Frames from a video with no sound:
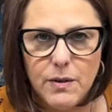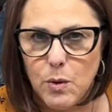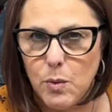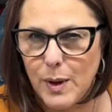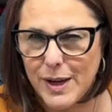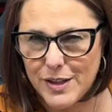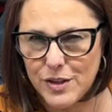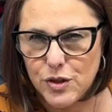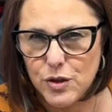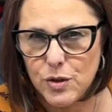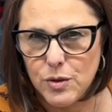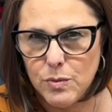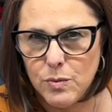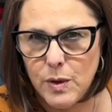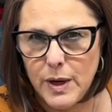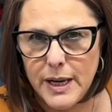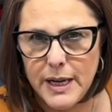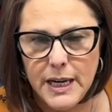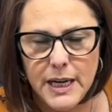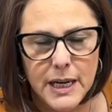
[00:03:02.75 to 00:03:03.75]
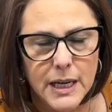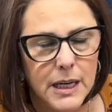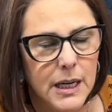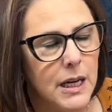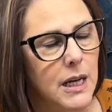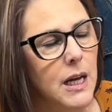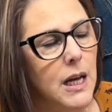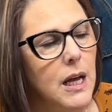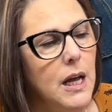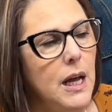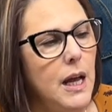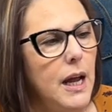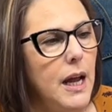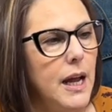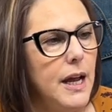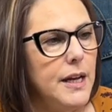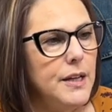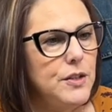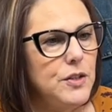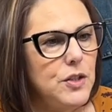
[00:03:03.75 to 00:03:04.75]
a Western wedding.
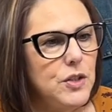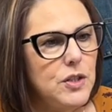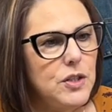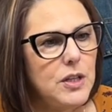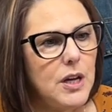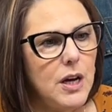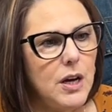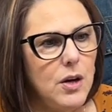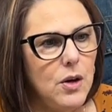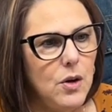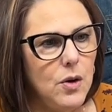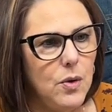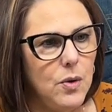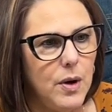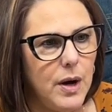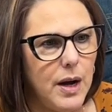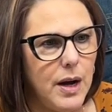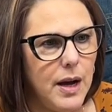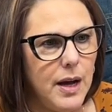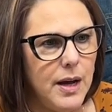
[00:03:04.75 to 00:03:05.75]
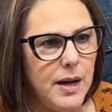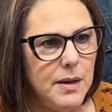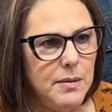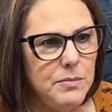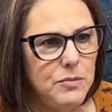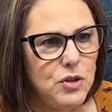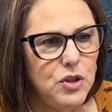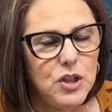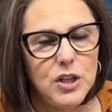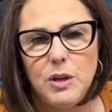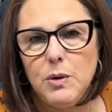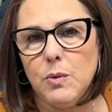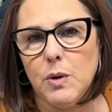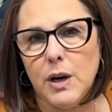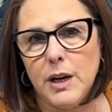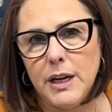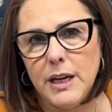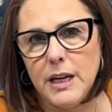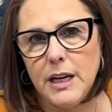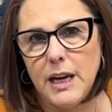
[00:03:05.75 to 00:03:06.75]
And so um, she
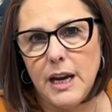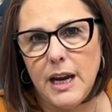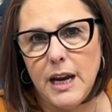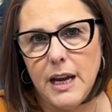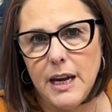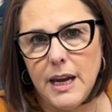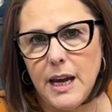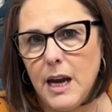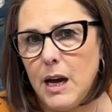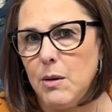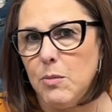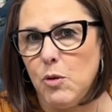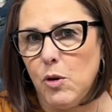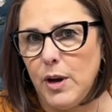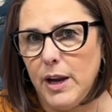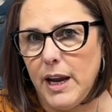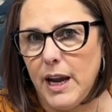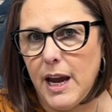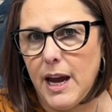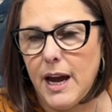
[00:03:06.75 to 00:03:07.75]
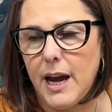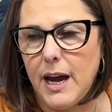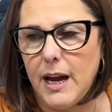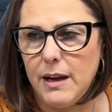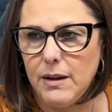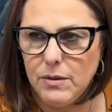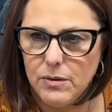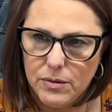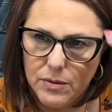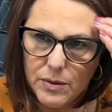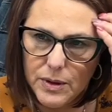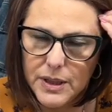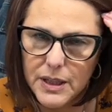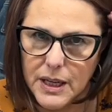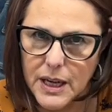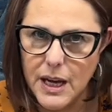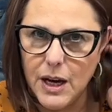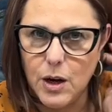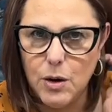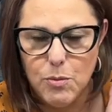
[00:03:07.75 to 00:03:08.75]
wanted a cowboy hat with a
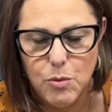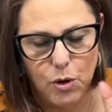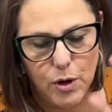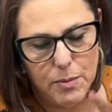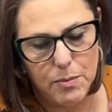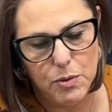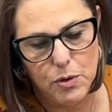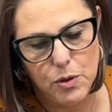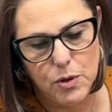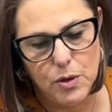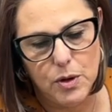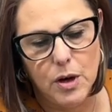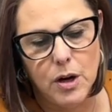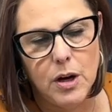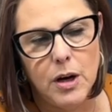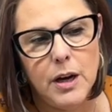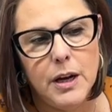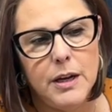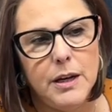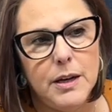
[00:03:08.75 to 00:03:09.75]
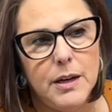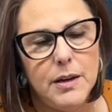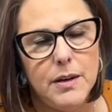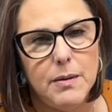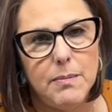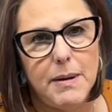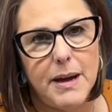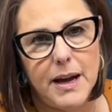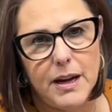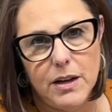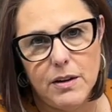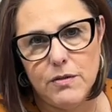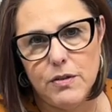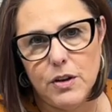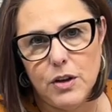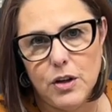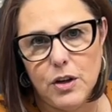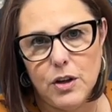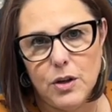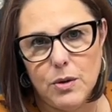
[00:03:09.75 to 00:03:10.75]
cowboy boot on the back of
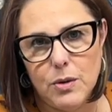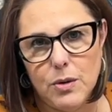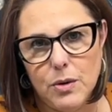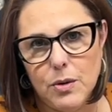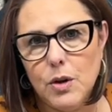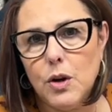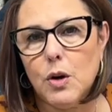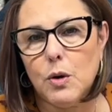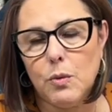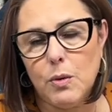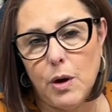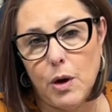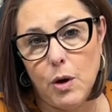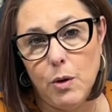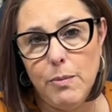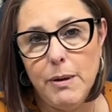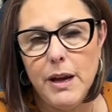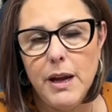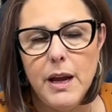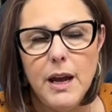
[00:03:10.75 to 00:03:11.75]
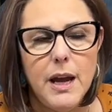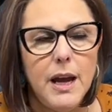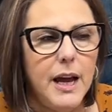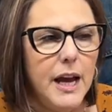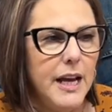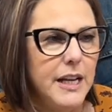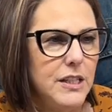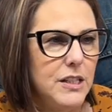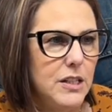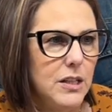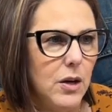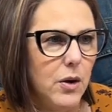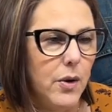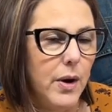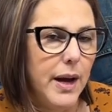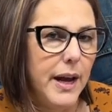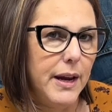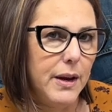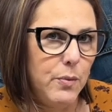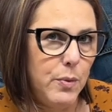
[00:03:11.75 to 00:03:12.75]
her, her robe. And so
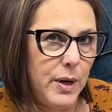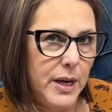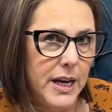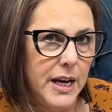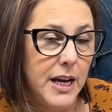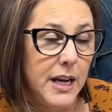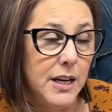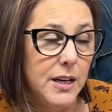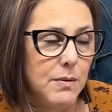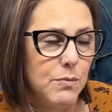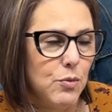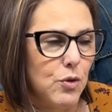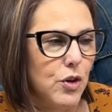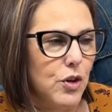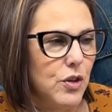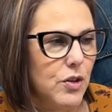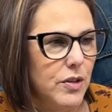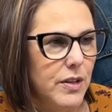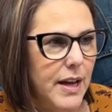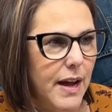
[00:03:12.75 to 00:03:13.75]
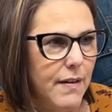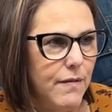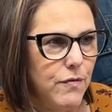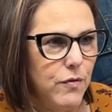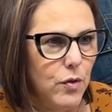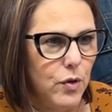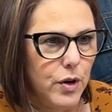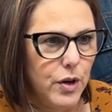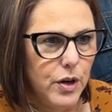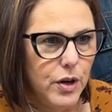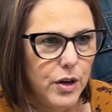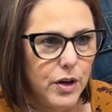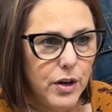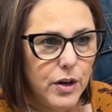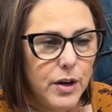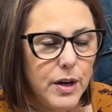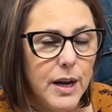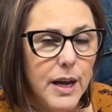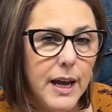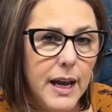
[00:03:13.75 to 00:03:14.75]
I went ahead and embroidered that for
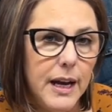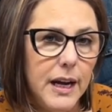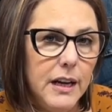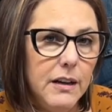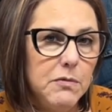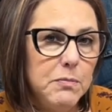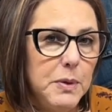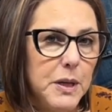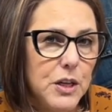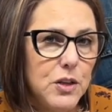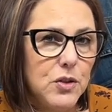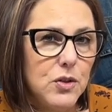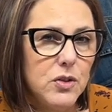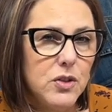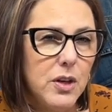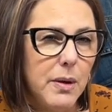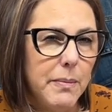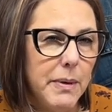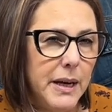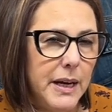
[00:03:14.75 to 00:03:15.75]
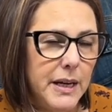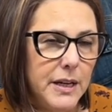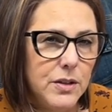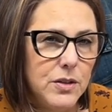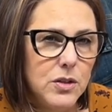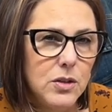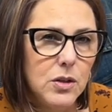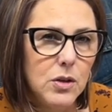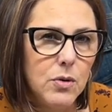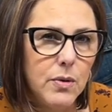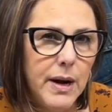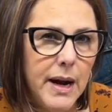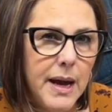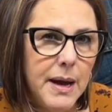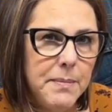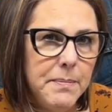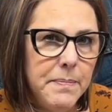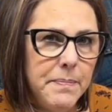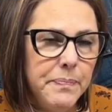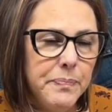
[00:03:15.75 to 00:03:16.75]
her. And I have pictures on my
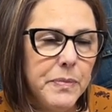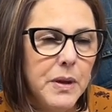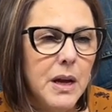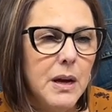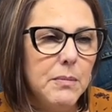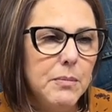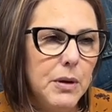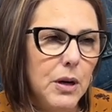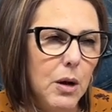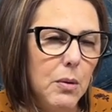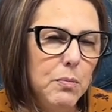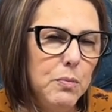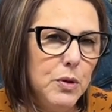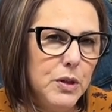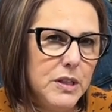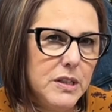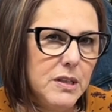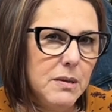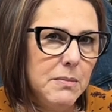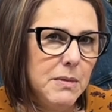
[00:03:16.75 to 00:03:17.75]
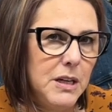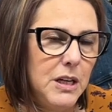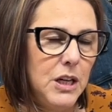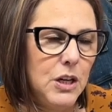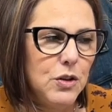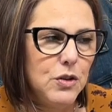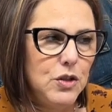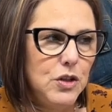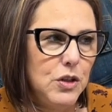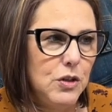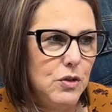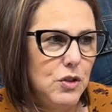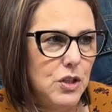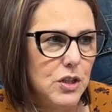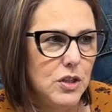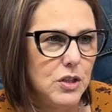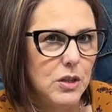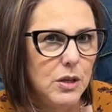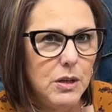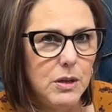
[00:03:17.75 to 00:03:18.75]
Instagram, but I'll put some in here too,
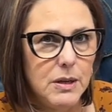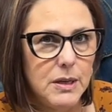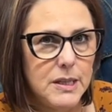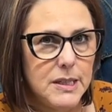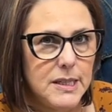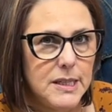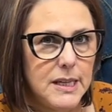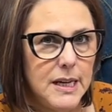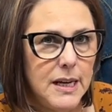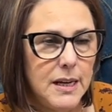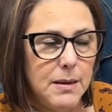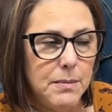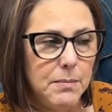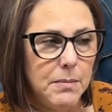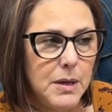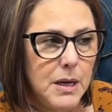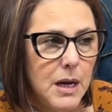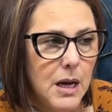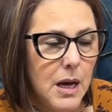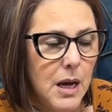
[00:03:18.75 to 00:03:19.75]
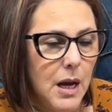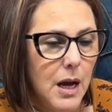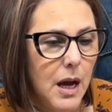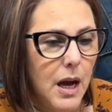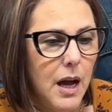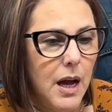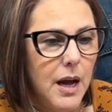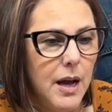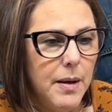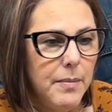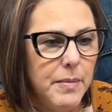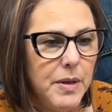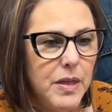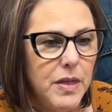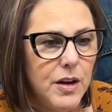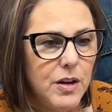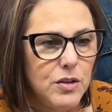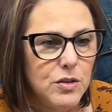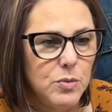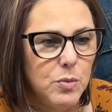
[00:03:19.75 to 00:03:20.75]
just so you can see them. Um,
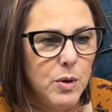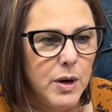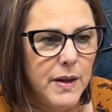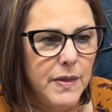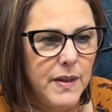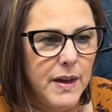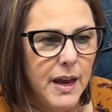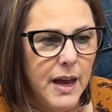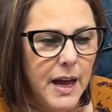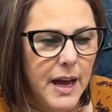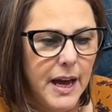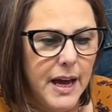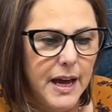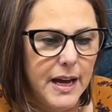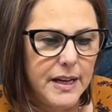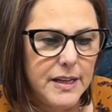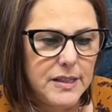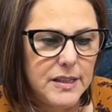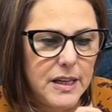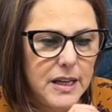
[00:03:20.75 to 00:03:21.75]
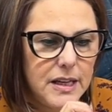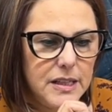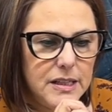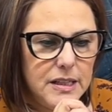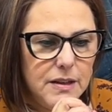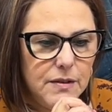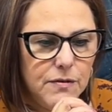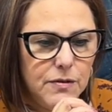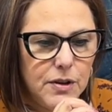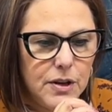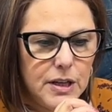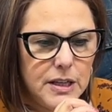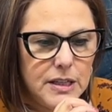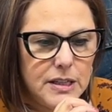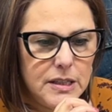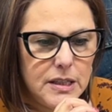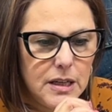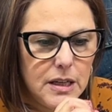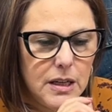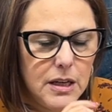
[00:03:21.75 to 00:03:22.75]
there's one that has a
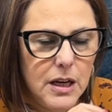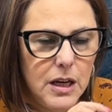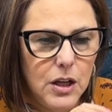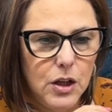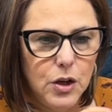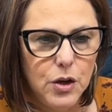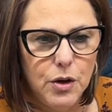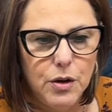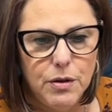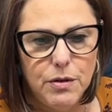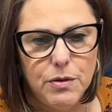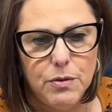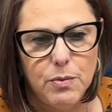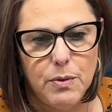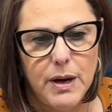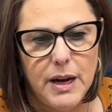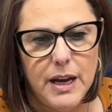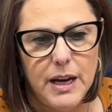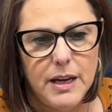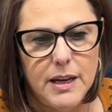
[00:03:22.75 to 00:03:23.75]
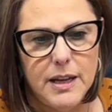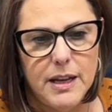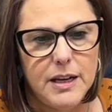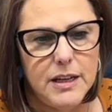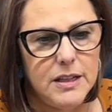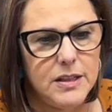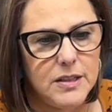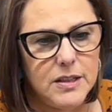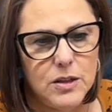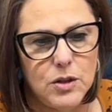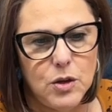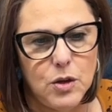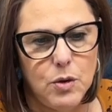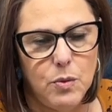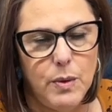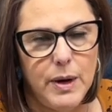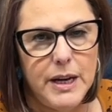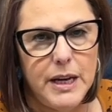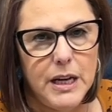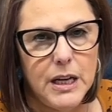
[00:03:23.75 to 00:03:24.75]
different color thread that isn't her
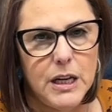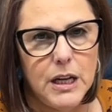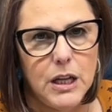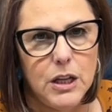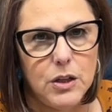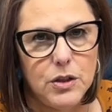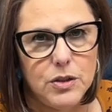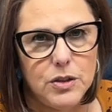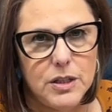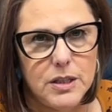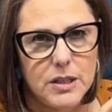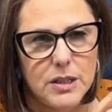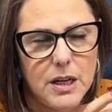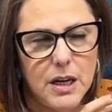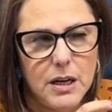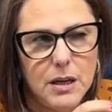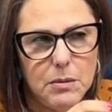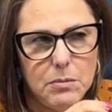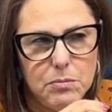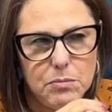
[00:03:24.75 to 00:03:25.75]
wedding colors. It's got a